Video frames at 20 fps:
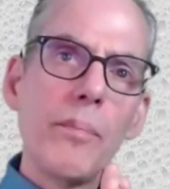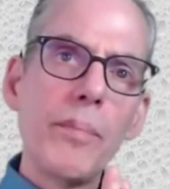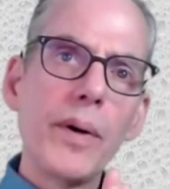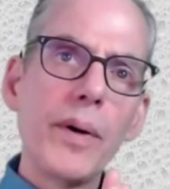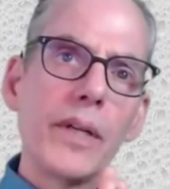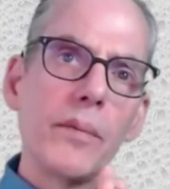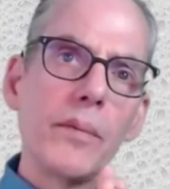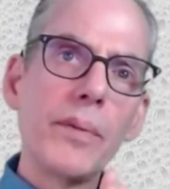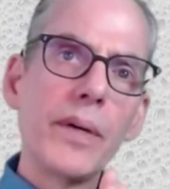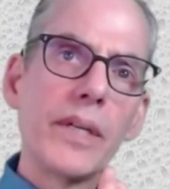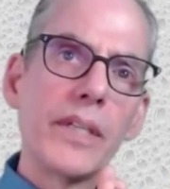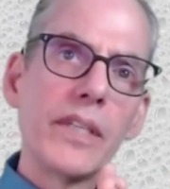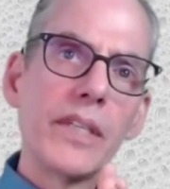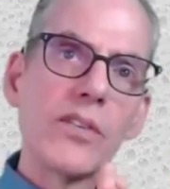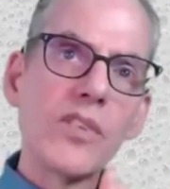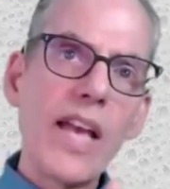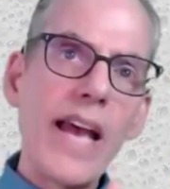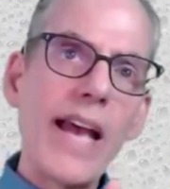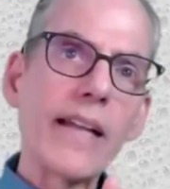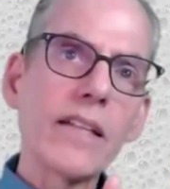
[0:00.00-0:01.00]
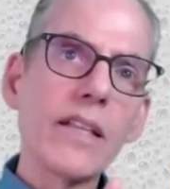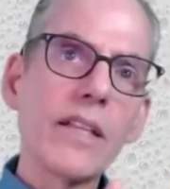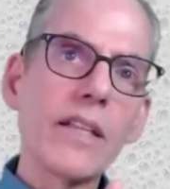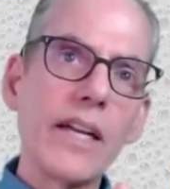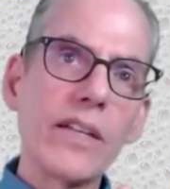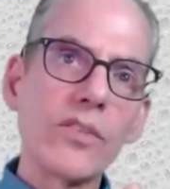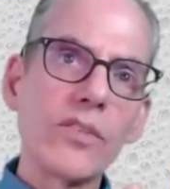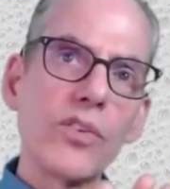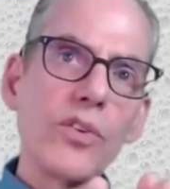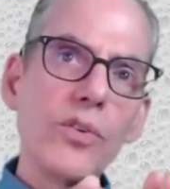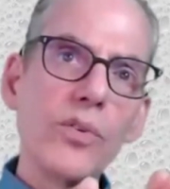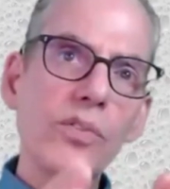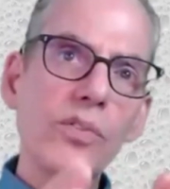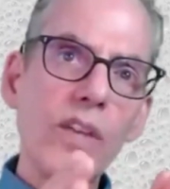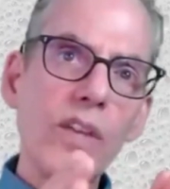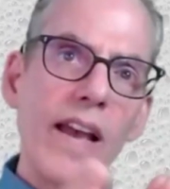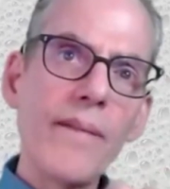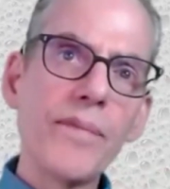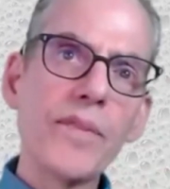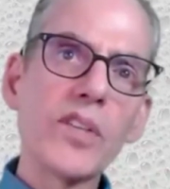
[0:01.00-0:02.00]
But exactly that. So you
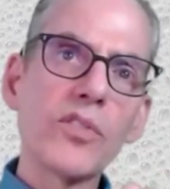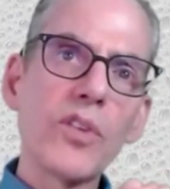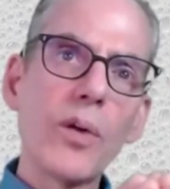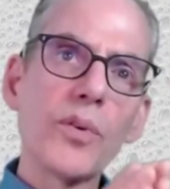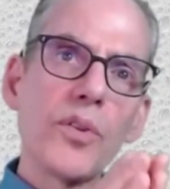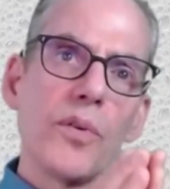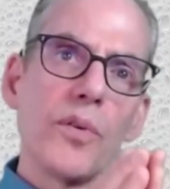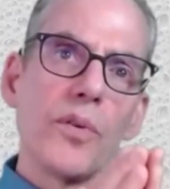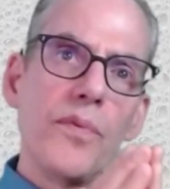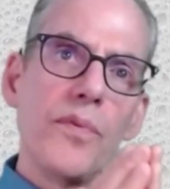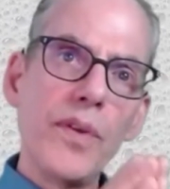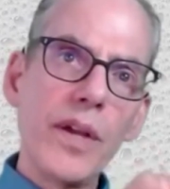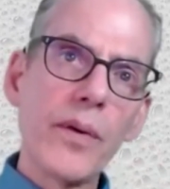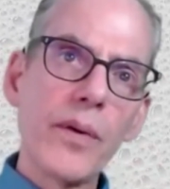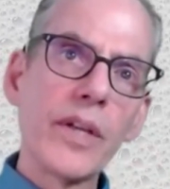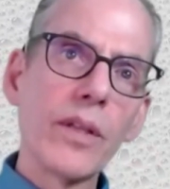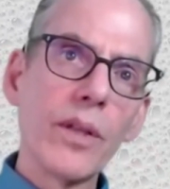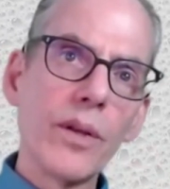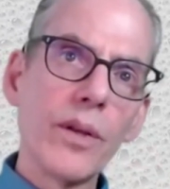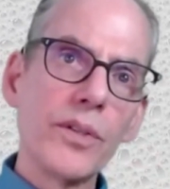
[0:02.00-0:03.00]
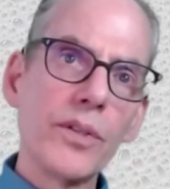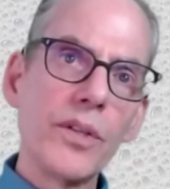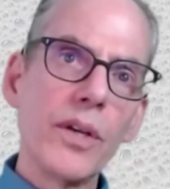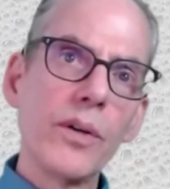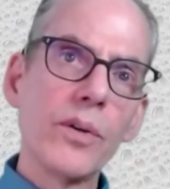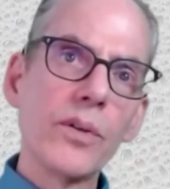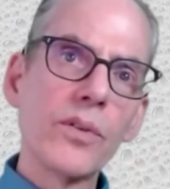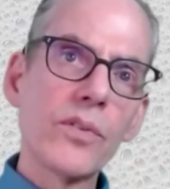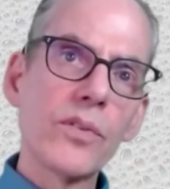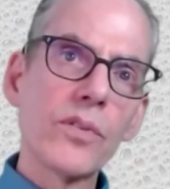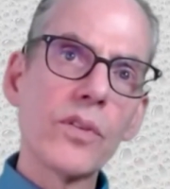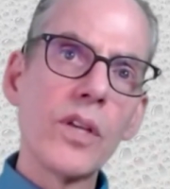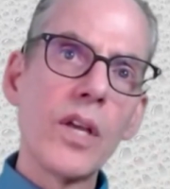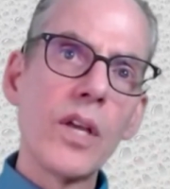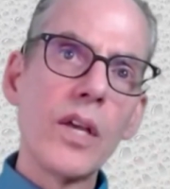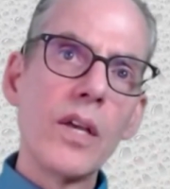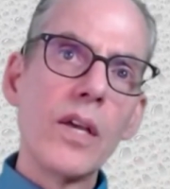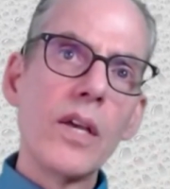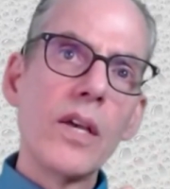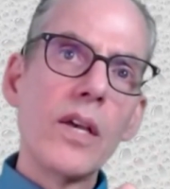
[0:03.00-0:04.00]
have to start with a very low dose,
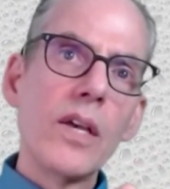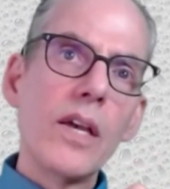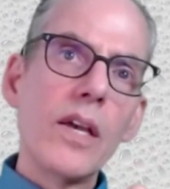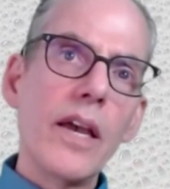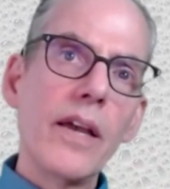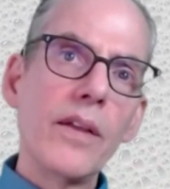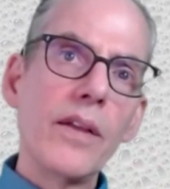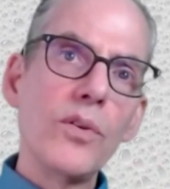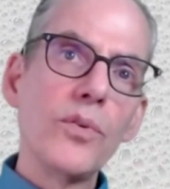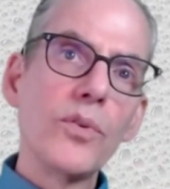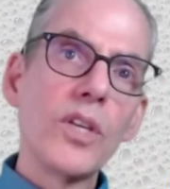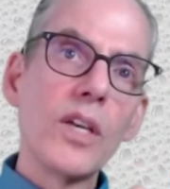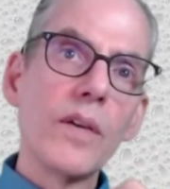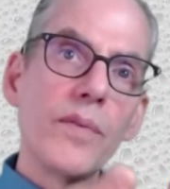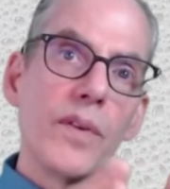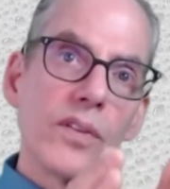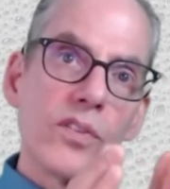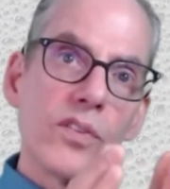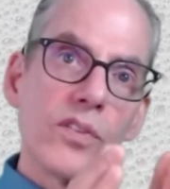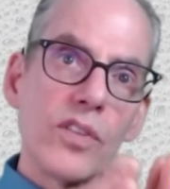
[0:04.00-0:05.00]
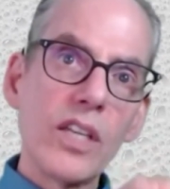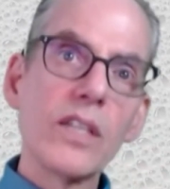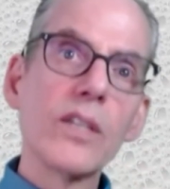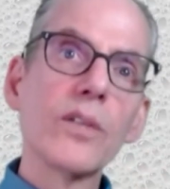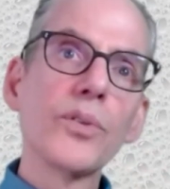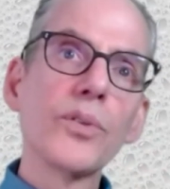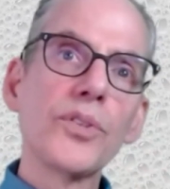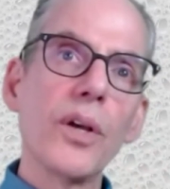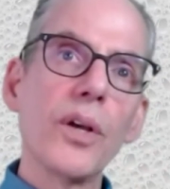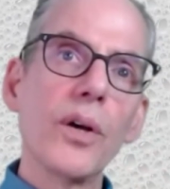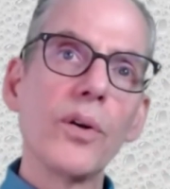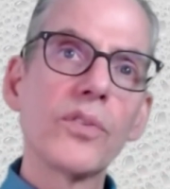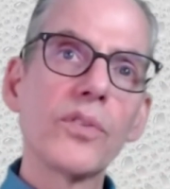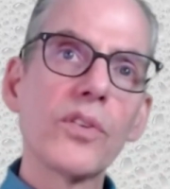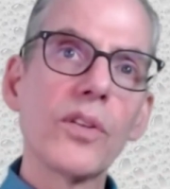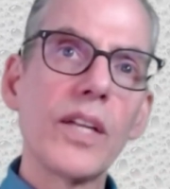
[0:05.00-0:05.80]
and you give a single dose.